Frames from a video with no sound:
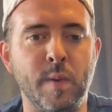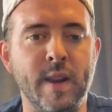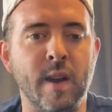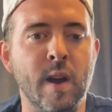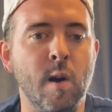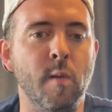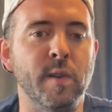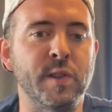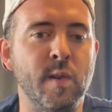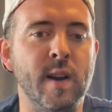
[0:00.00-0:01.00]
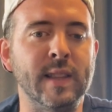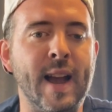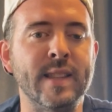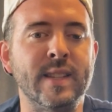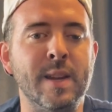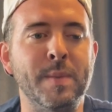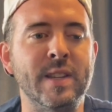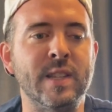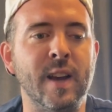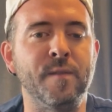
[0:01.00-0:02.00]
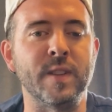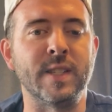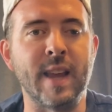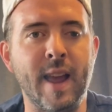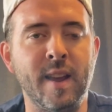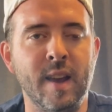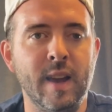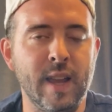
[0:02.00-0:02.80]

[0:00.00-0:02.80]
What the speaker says: week over a strong Lions team, is tough to say.